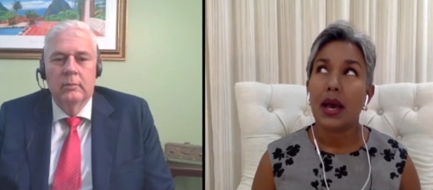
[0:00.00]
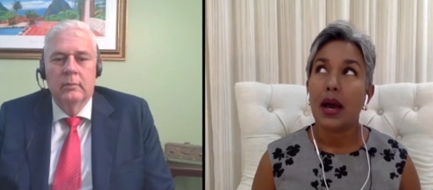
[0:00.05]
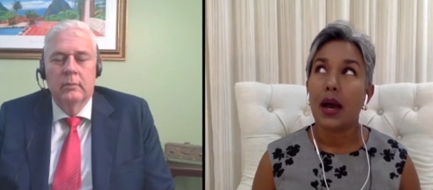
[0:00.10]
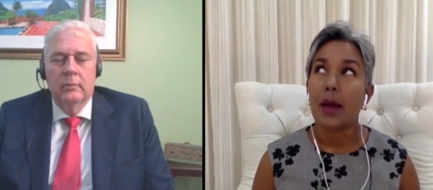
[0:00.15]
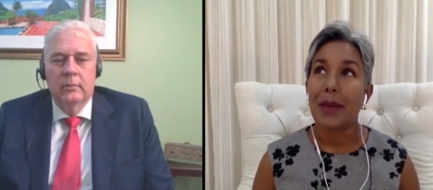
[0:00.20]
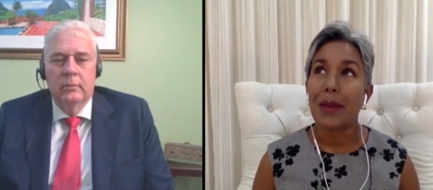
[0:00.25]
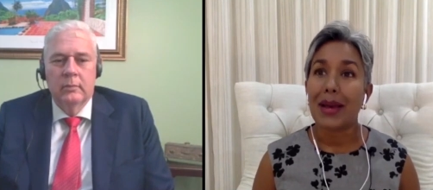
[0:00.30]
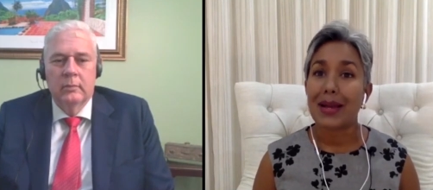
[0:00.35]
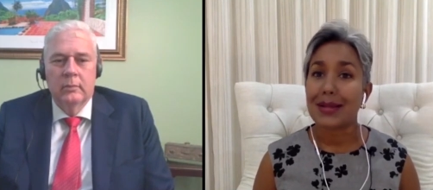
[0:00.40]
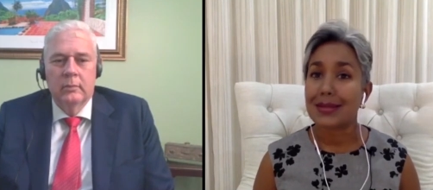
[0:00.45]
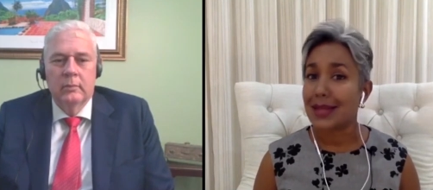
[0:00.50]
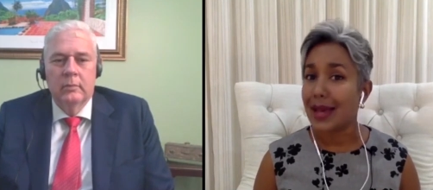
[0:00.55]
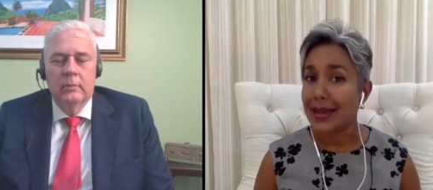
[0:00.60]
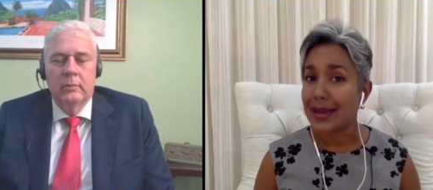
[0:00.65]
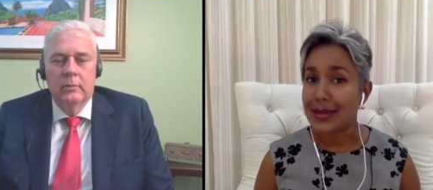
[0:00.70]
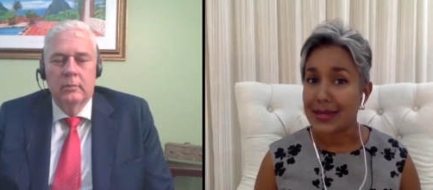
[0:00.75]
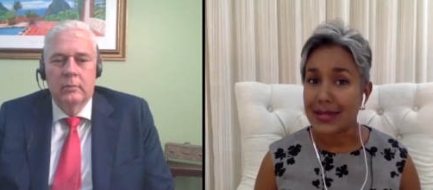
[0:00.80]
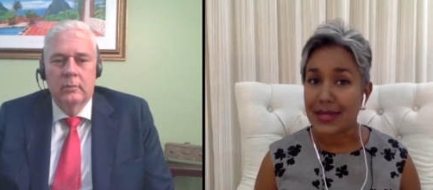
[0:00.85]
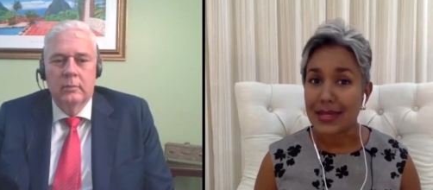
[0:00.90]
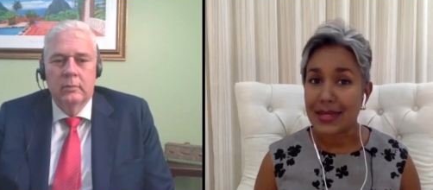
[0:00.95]
Speaker 1: um,
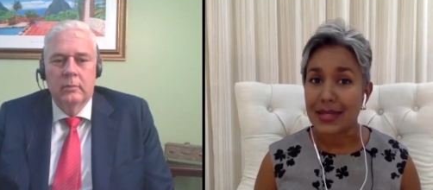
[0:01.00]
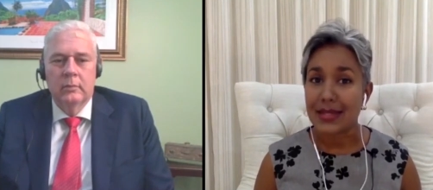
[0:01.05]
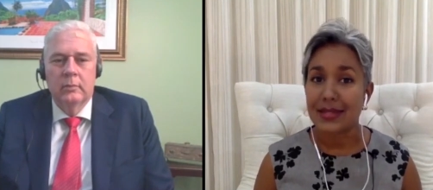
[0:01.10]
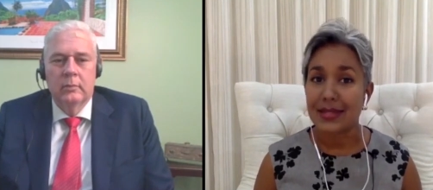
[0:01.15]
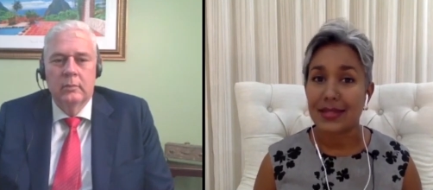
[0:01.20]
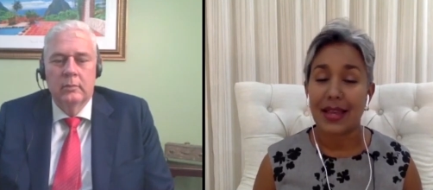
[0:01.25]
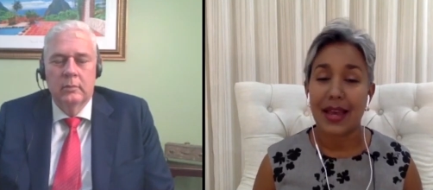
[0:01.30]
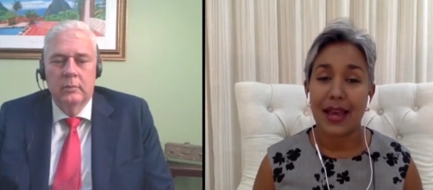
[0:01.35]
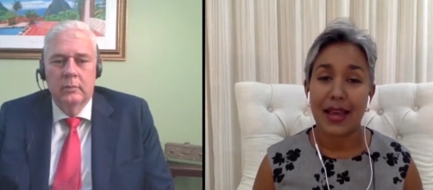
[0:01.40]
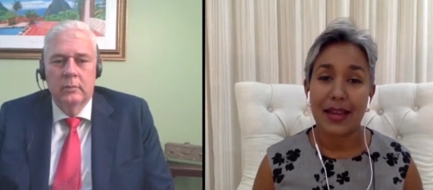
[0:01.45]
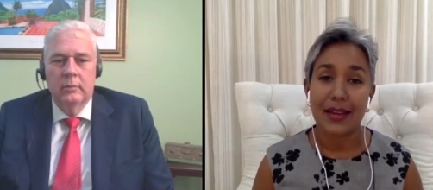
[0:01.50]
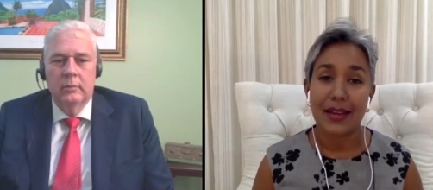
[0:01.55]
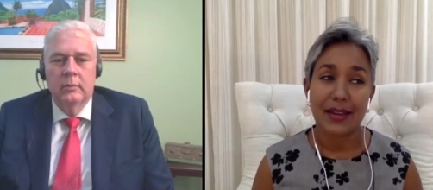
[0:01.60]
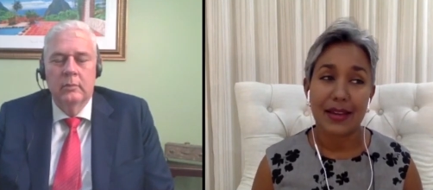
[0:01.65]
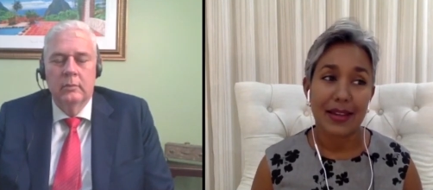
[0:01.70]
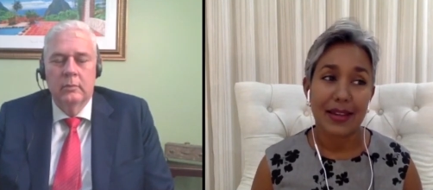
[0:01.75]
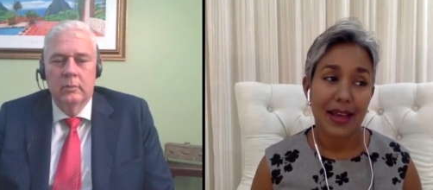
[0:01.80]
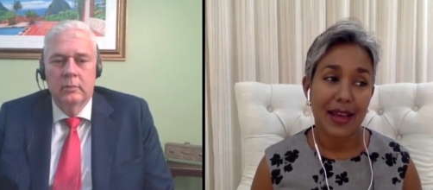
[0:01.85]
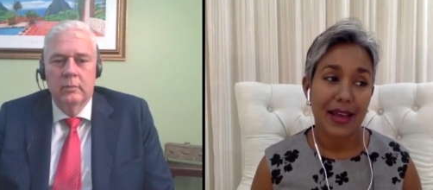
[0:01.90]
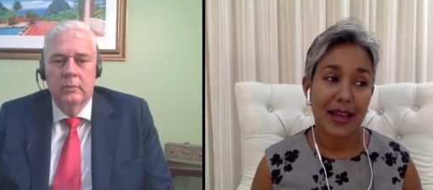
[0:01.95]
anxieties
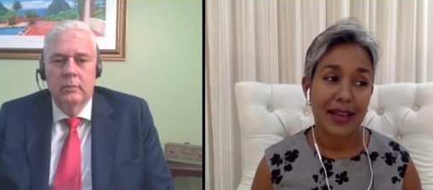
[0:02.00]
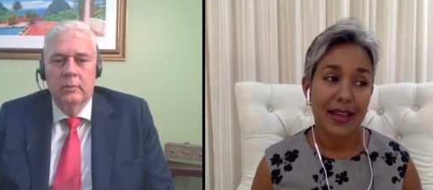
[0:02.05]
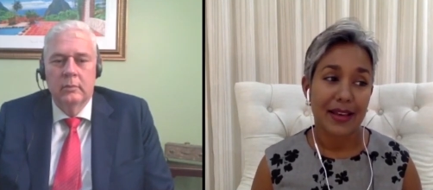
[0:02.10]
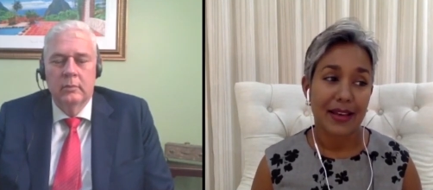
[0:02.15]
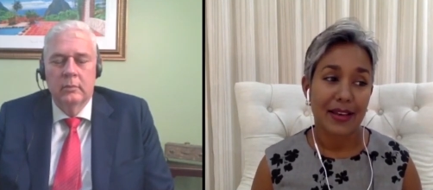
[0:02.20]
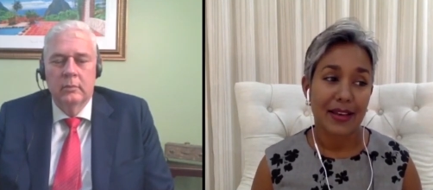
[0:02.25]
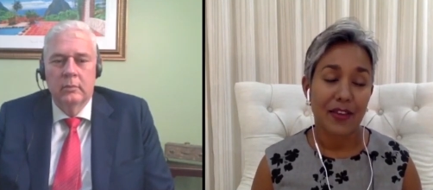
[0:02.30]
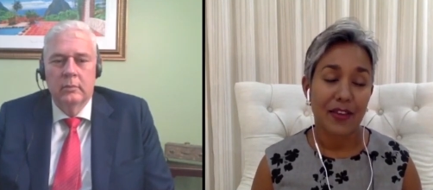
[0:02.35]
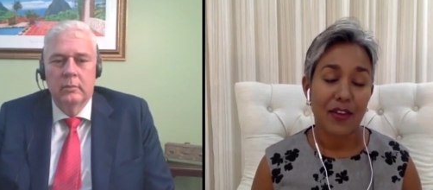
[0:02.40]
and uh,